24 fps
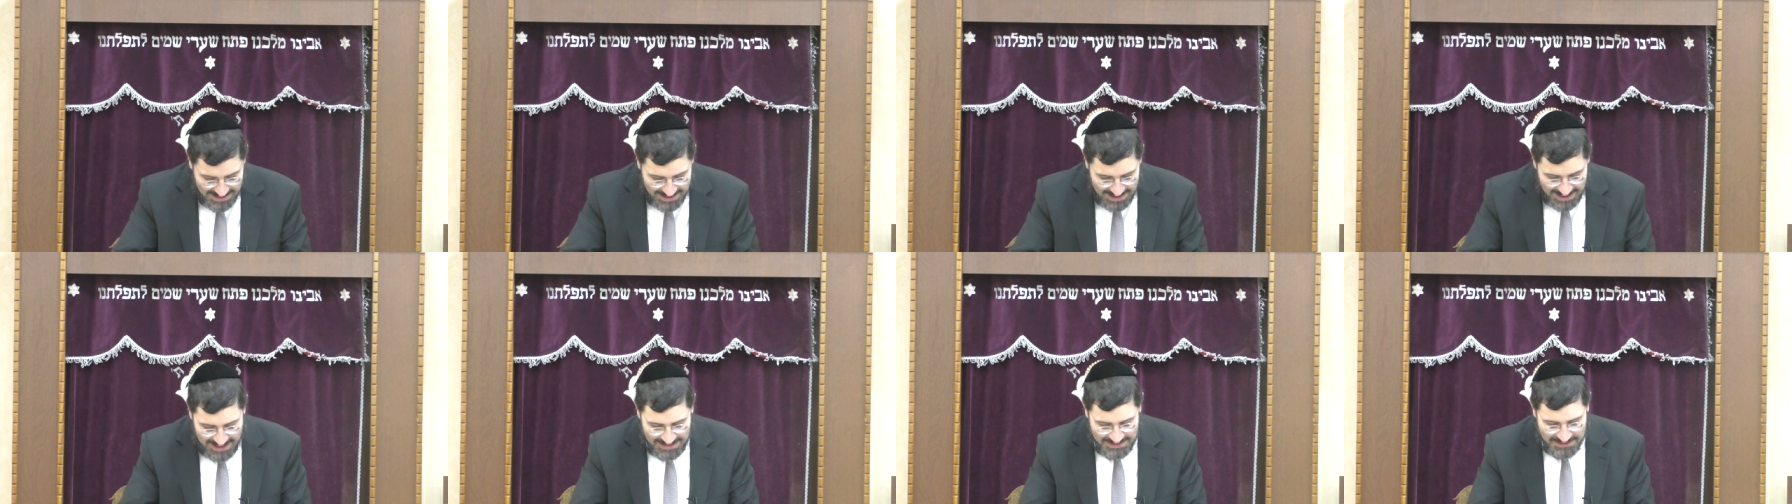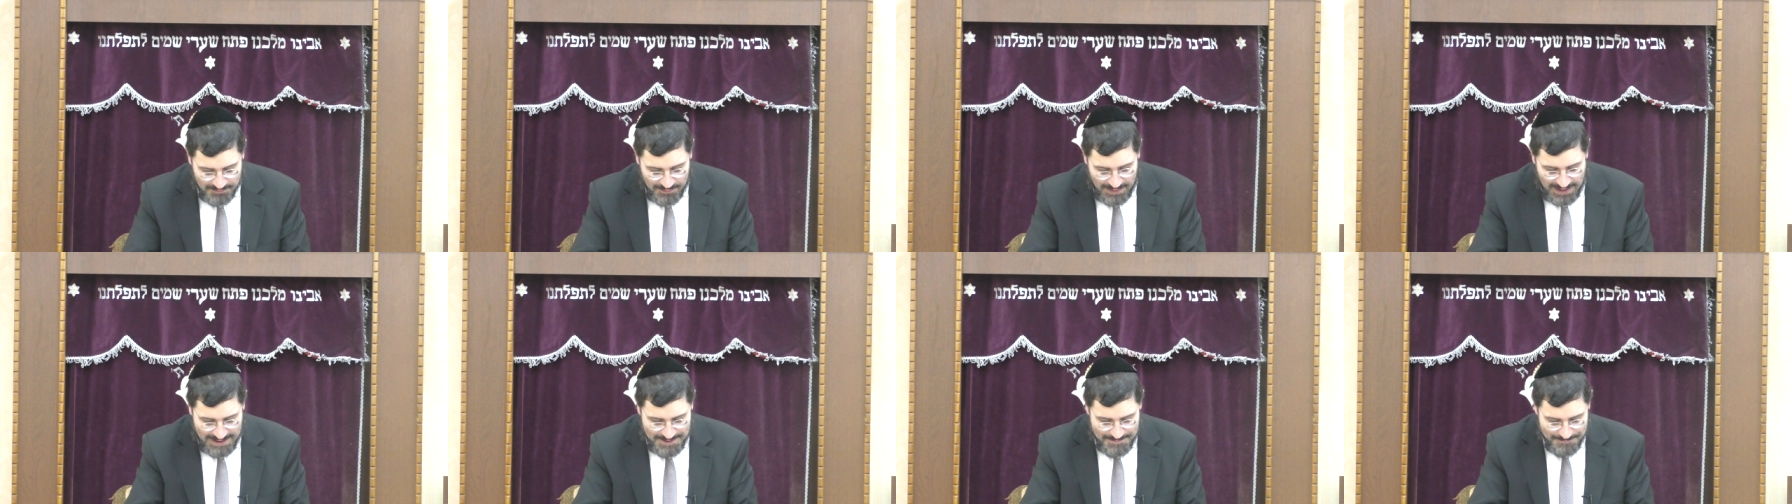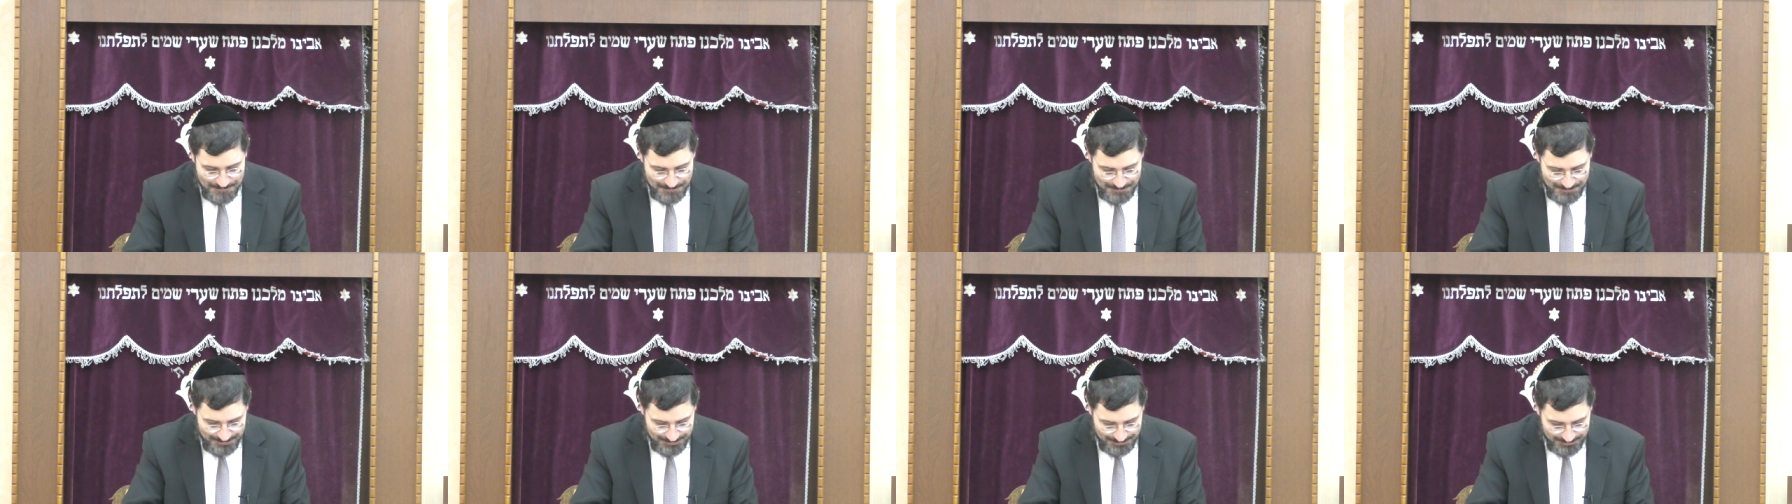Anyway,
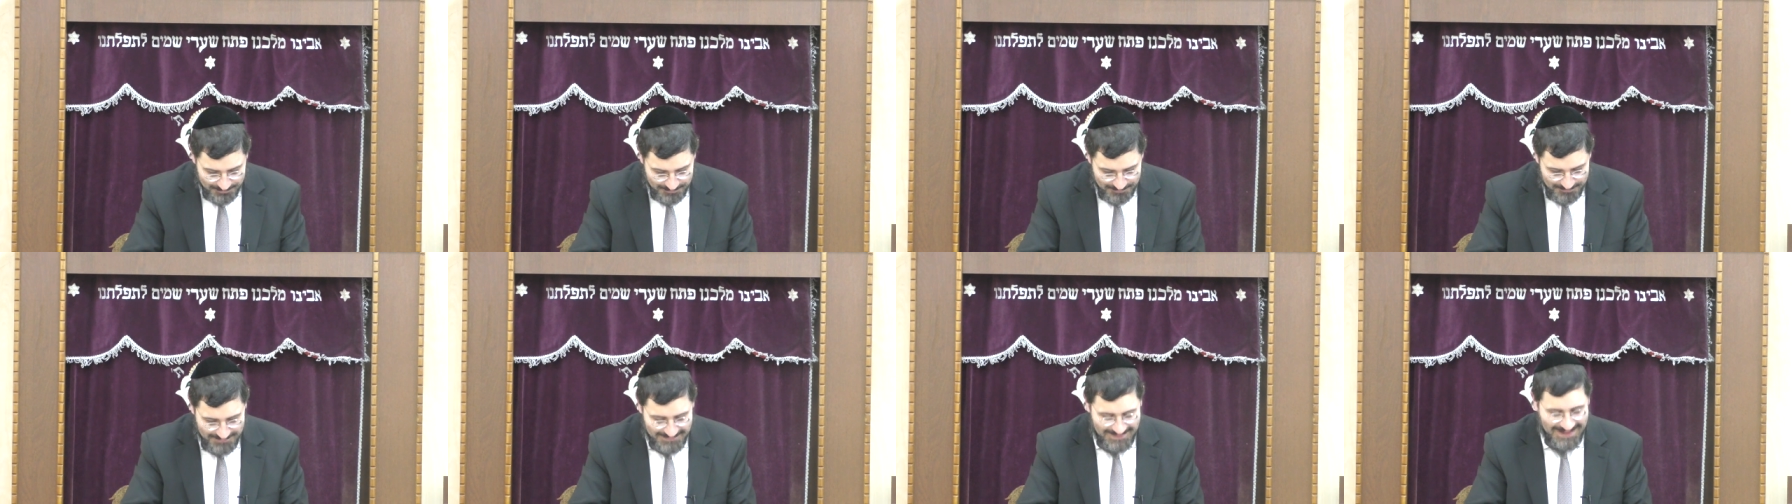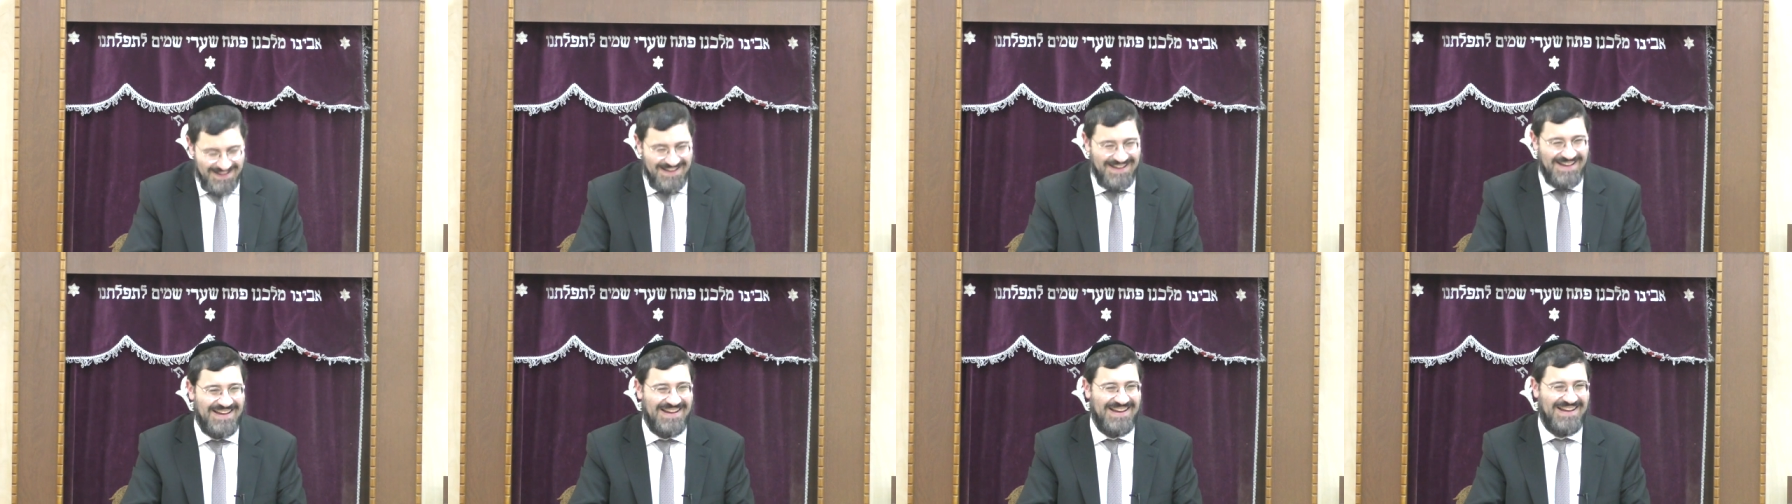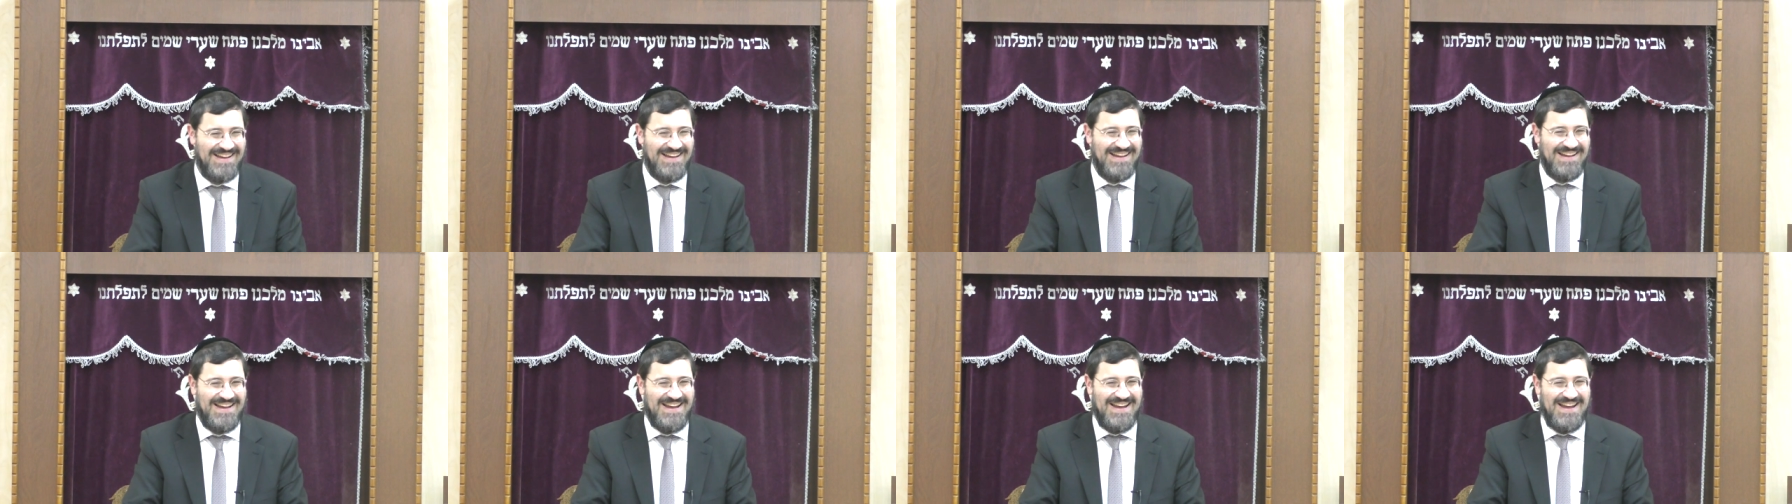
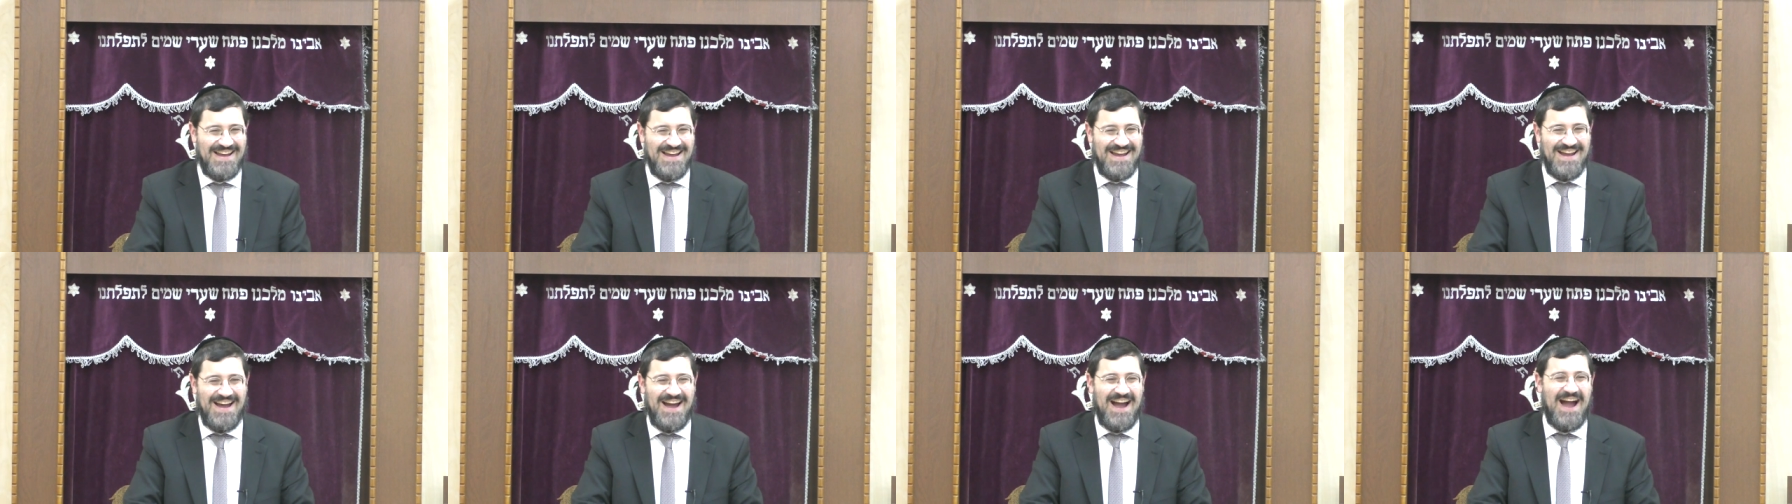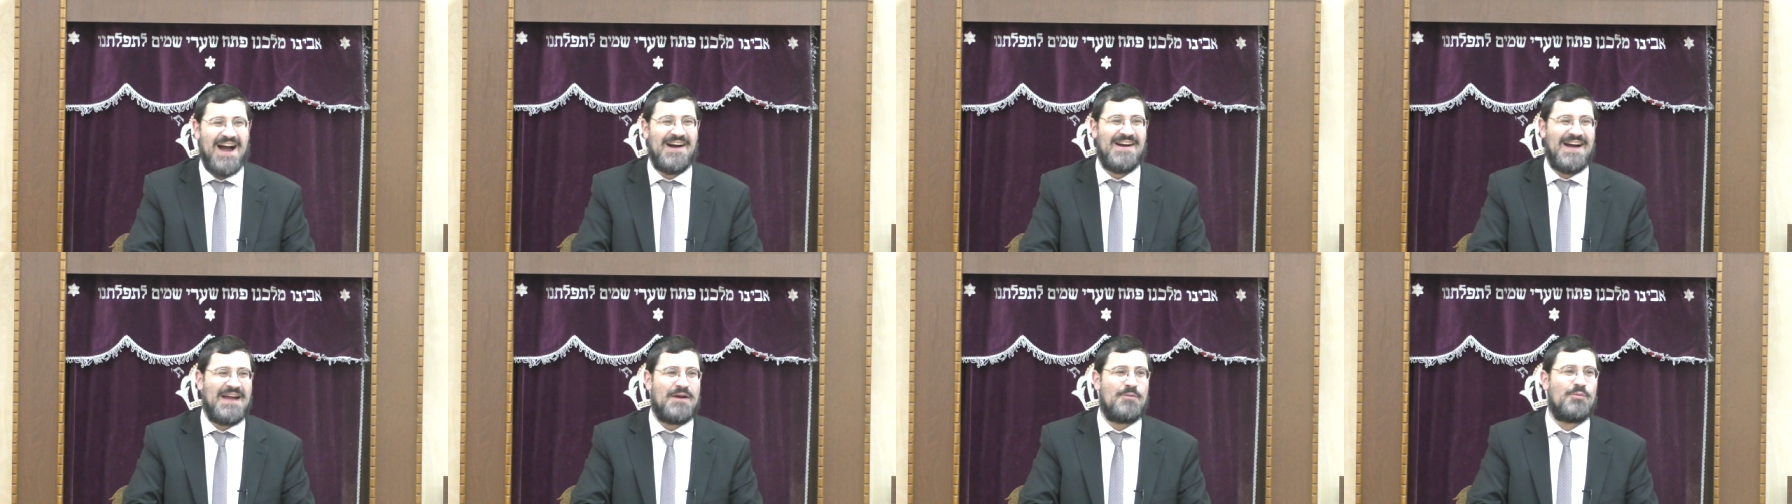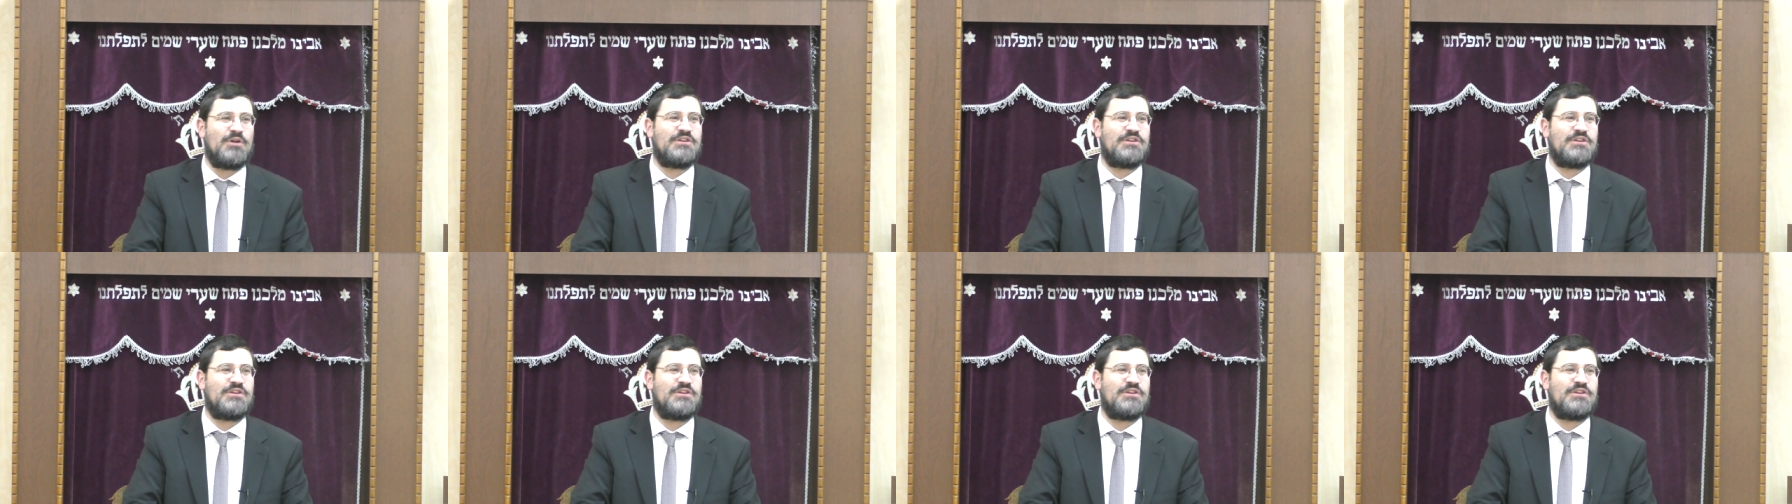all right,